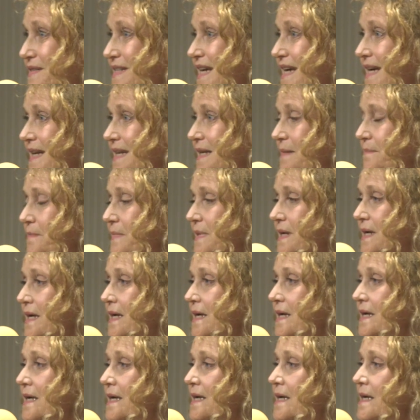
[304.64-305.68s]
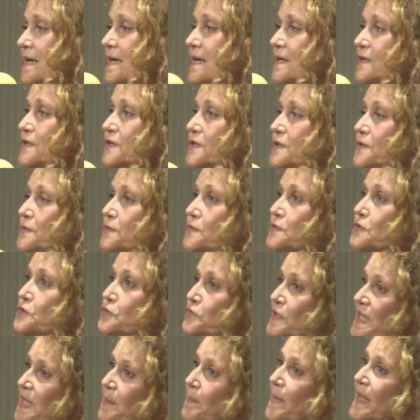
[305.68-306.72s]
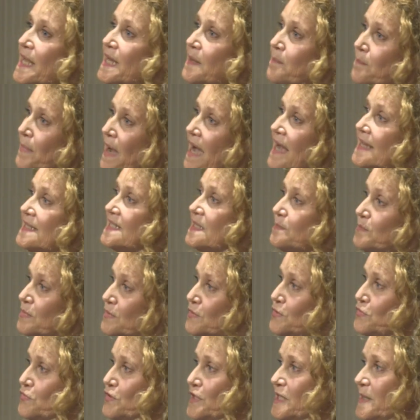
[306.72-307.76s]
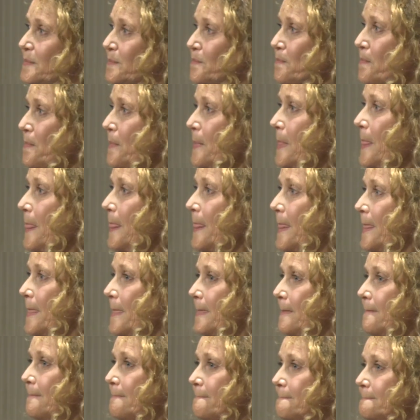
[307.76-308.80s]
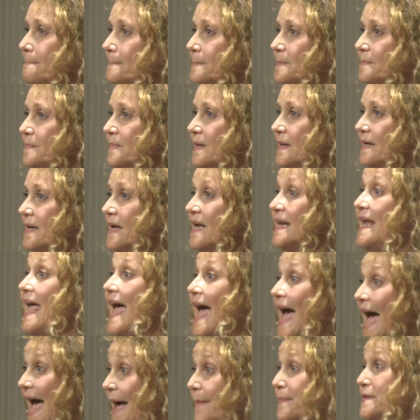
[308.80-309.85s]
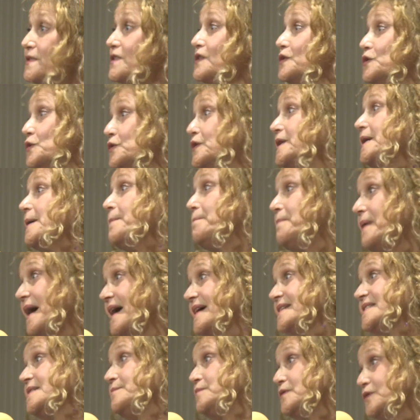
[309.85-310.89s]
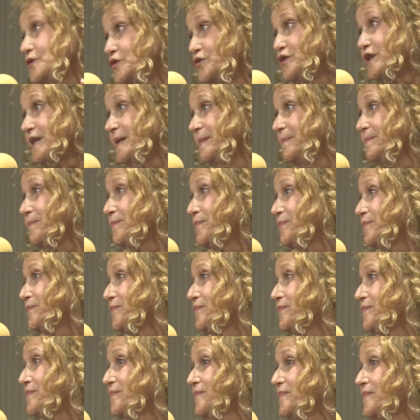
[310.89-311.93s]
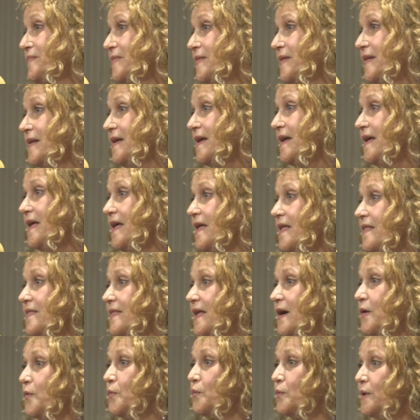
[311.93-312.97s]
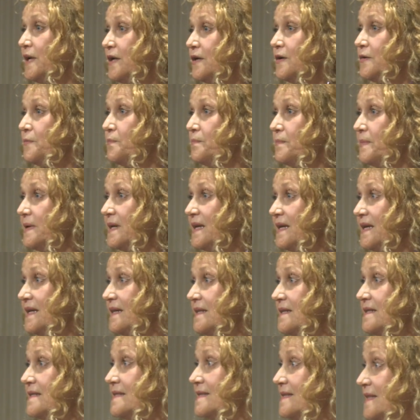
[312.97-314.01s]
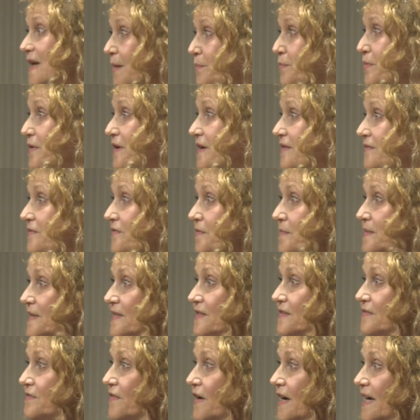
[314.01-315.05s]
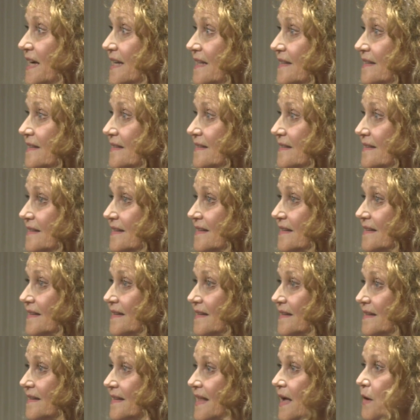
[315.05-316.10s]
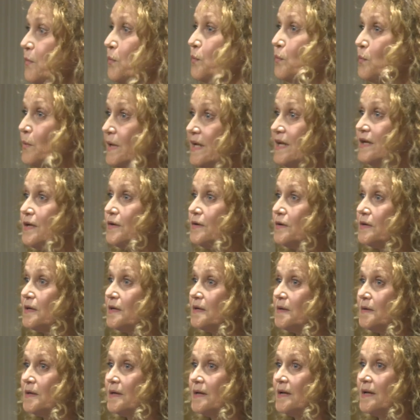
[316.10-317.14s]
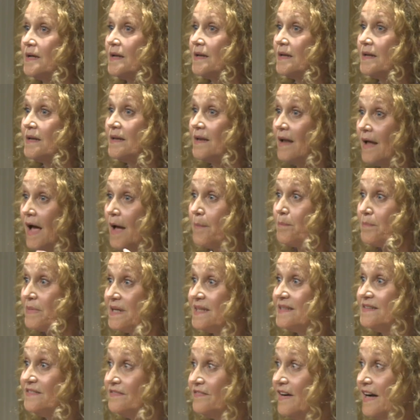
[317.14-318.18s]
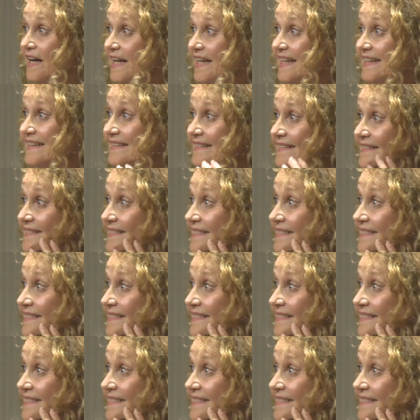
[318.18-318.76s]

of time, to dream an impossible dream. An absolutely impossible dream, that we could be separate from the divine, that we could not be divine.